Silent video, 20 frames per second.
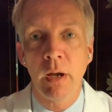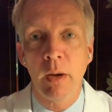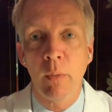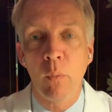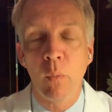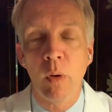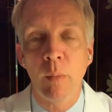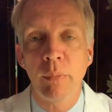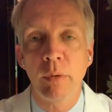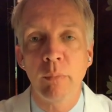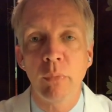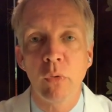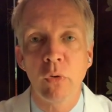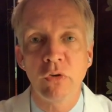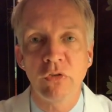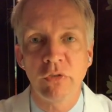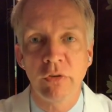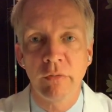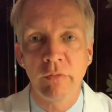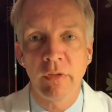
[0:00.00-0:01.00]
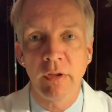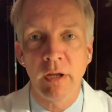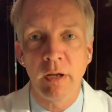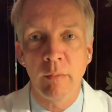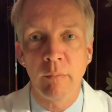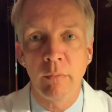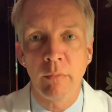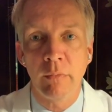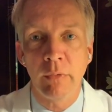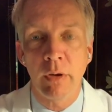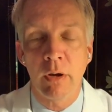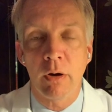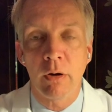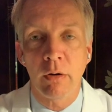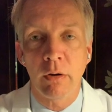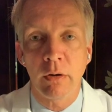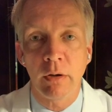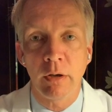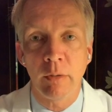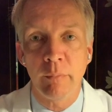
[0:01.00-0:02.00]
what proportion of them are
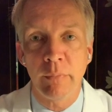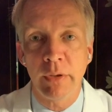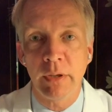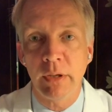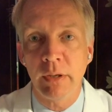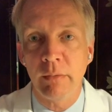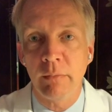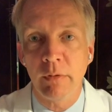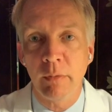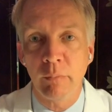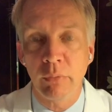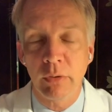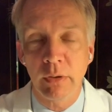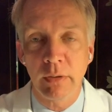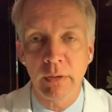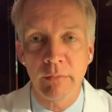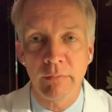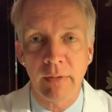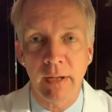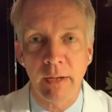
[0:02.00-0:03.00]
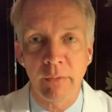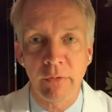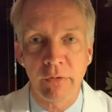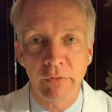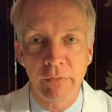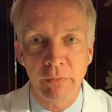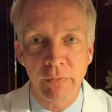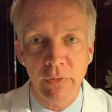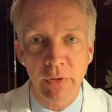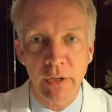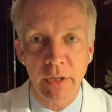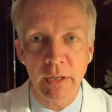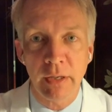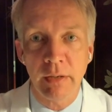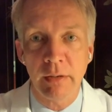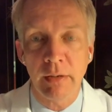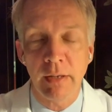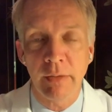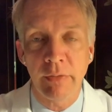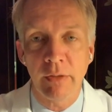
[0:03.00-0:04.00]
going to be completely virus-free
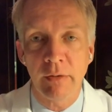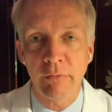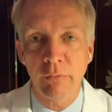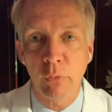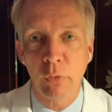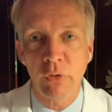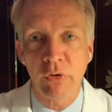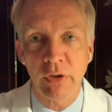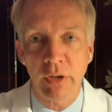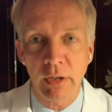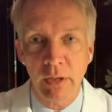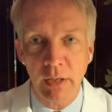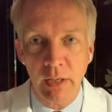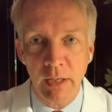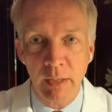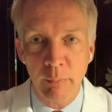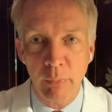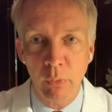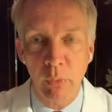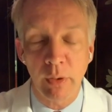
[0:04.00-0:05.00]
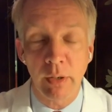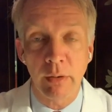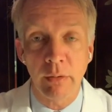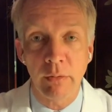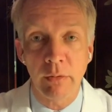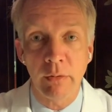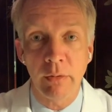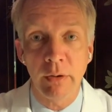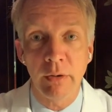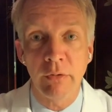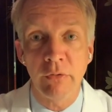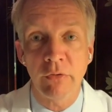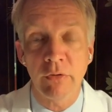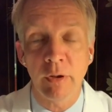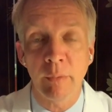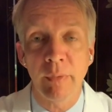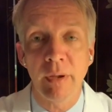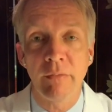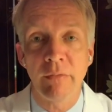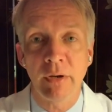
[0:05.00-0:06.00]
at that 14-day point. There is
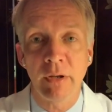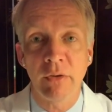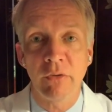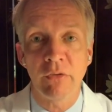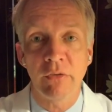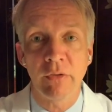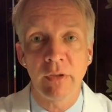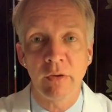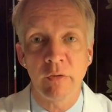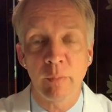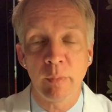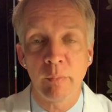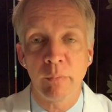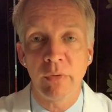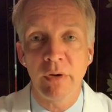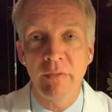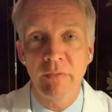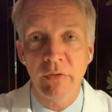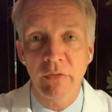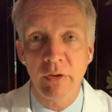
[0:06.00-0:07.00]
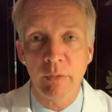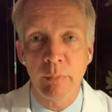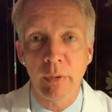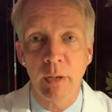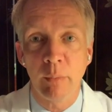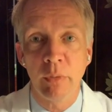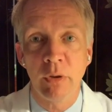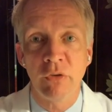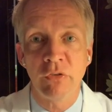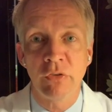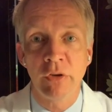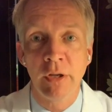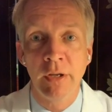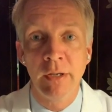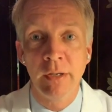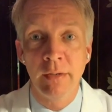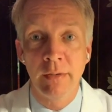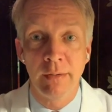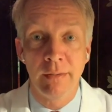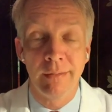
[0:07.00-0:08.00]
some evidence that's been previously published
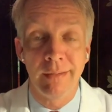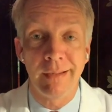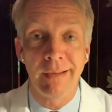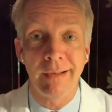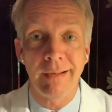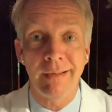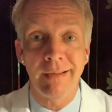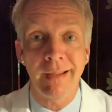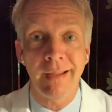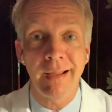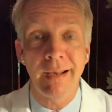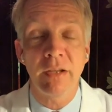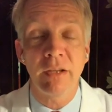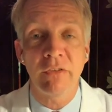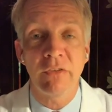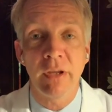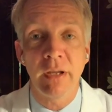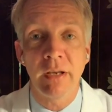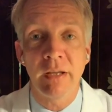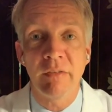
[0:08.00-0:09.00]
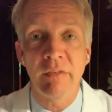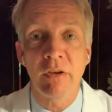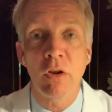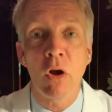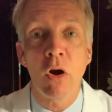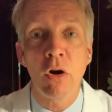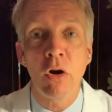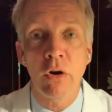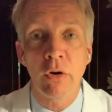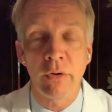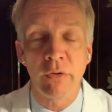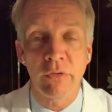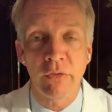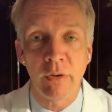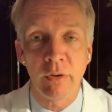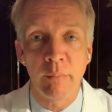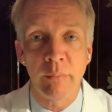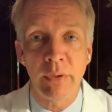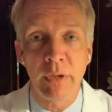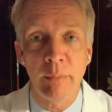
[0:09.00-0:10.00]
that it can extend even longer in
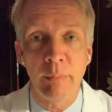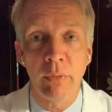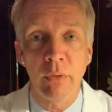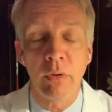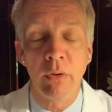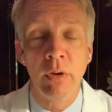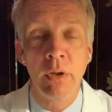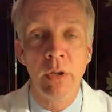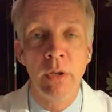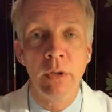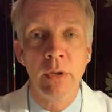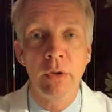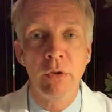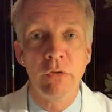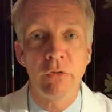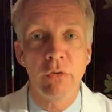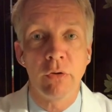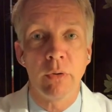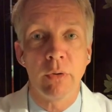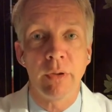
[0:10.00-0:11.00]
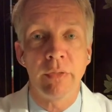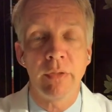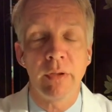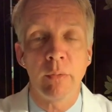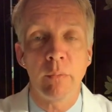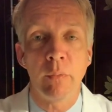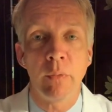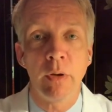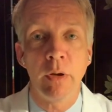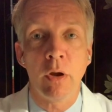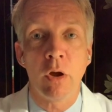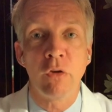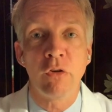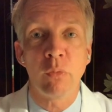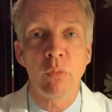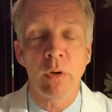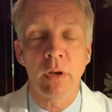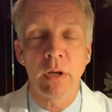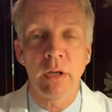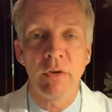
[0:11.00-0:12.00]
some people. So I think we all
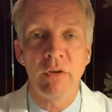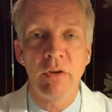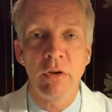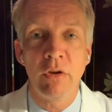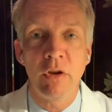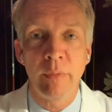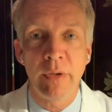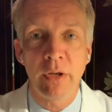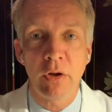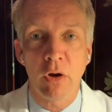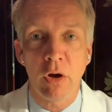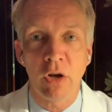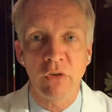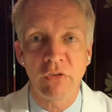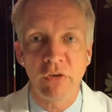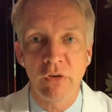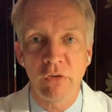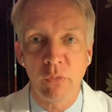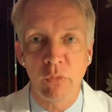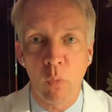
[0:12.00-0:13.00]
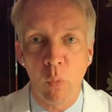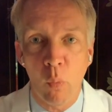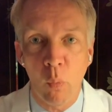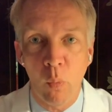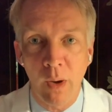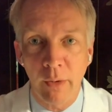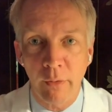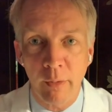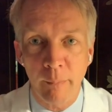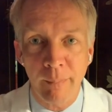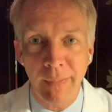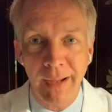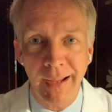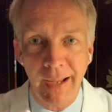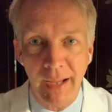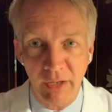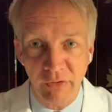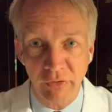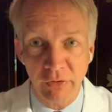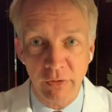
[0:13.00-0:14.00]
just want to continue to be cautious, wear a
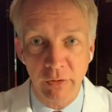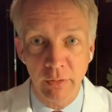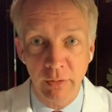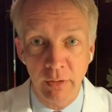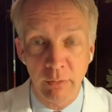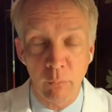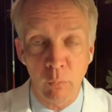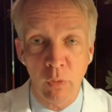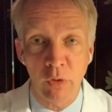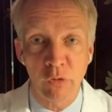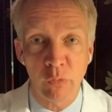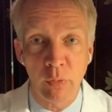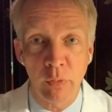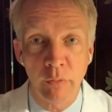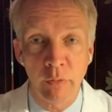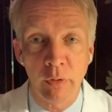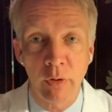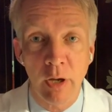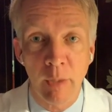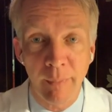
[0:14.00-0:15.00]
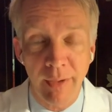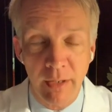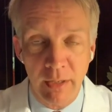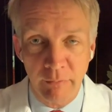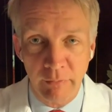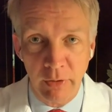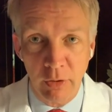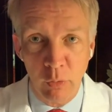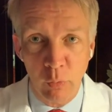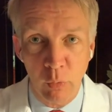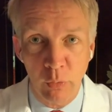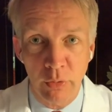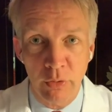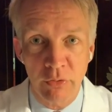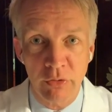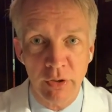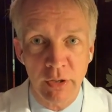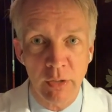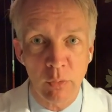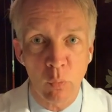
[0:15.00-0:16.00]
mask once we come out of our
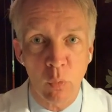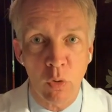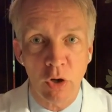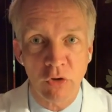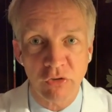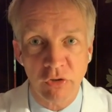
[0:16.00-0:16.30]
quarantine, wash